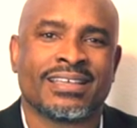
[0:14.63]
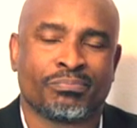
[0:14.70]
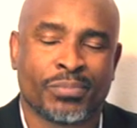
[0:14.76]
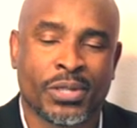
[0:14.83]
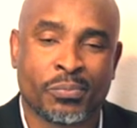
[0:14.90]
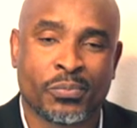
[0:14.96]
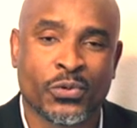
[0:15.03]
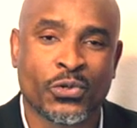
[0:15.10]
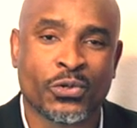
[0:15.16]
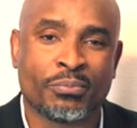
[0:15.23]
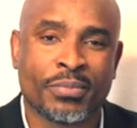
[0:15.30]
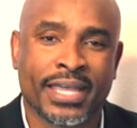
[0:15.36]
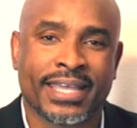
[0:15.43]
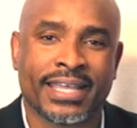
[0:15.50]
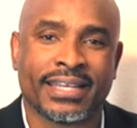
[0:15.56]
people
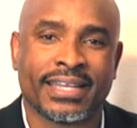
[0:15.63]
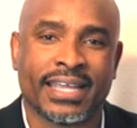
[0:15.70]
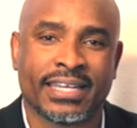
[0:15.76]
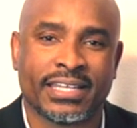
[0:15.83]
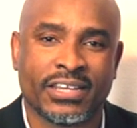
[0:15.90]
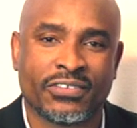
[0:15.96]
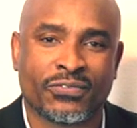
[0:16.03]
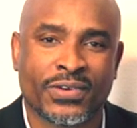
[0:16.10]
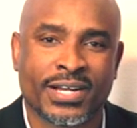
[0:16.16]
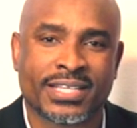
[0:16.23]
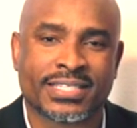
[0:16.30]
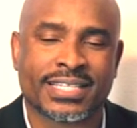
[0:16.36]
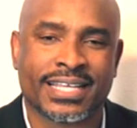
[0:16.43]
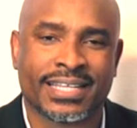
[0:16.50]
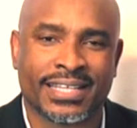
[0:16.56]
making a
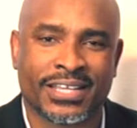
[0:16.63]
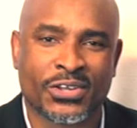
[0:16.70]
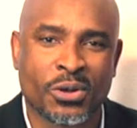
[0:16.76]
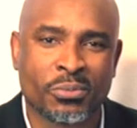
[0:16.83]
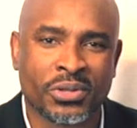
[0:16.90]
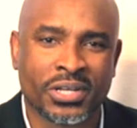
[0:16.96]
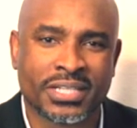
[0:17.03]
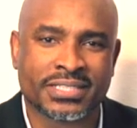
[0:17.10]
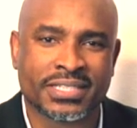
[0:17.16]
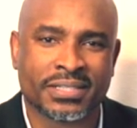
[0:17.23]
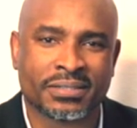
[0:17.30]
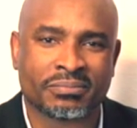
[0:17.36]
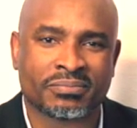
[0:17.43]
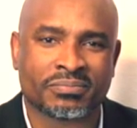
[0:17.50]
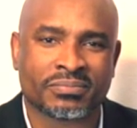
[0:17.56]
difference in the community.